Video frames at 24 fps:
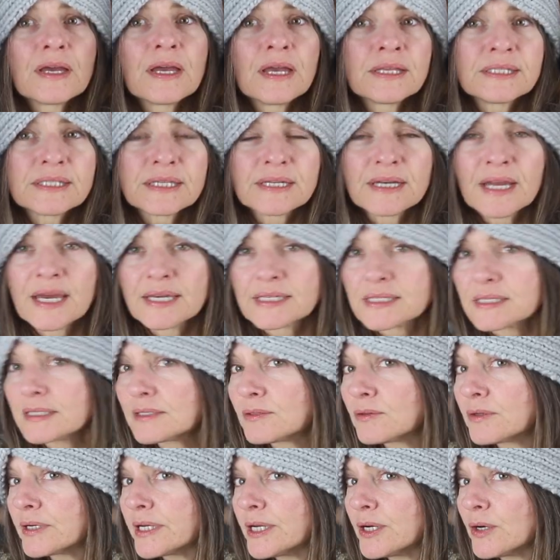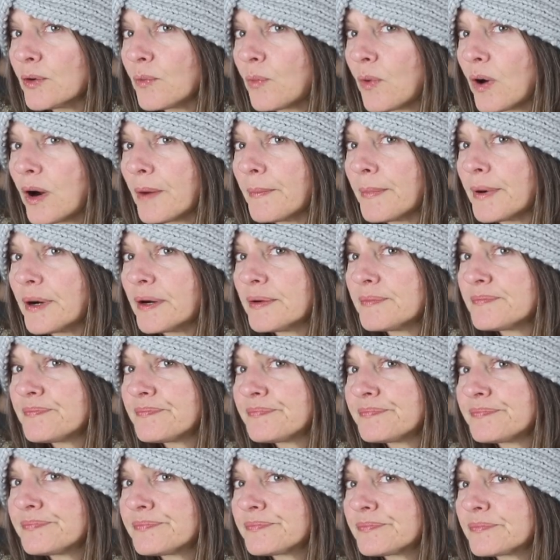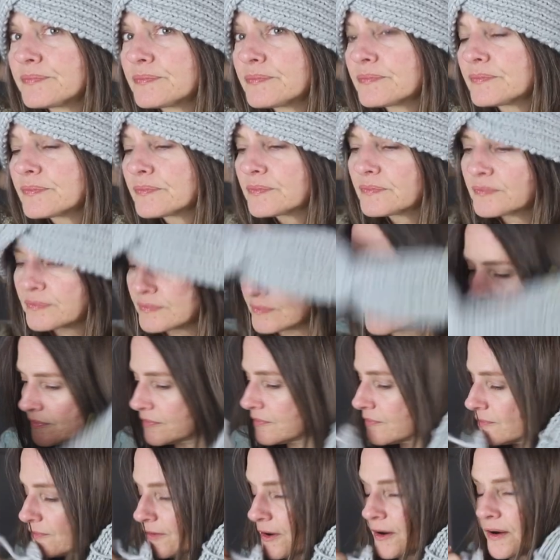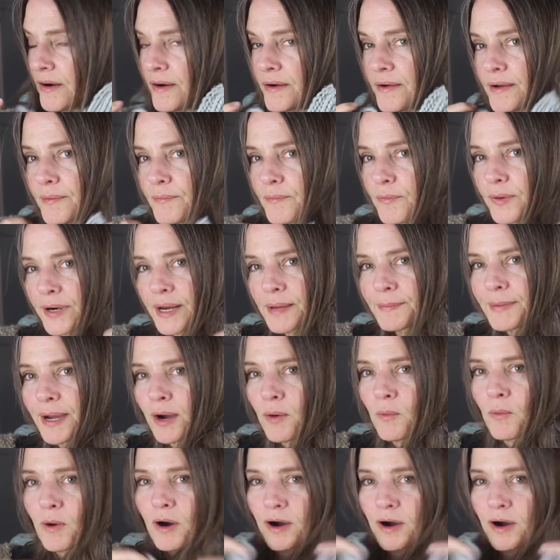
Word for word: It's a nice little ear warmer for when I'm out